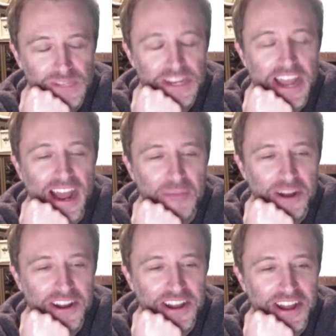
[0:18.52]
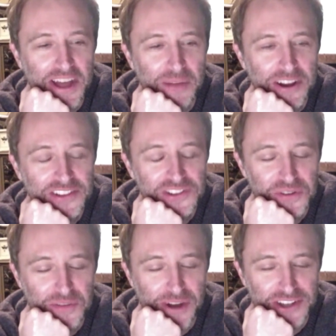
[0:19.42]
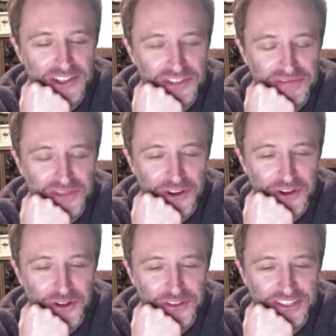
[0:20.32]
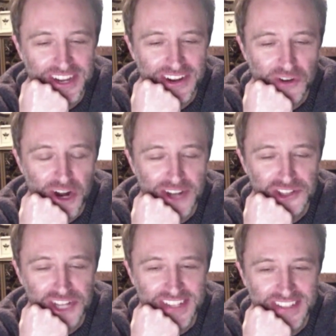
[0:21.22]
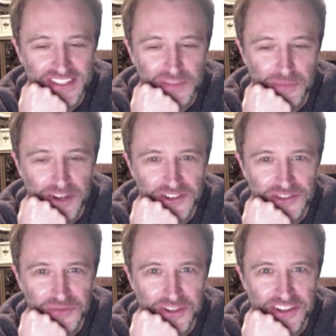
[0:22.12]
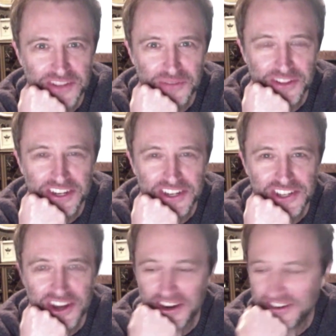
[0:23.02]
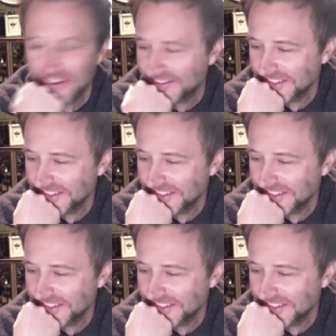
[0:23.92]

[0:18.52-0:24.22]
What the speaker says: Yeah, I'm gonna do a bunch of old grunge hits, but just with a guitar.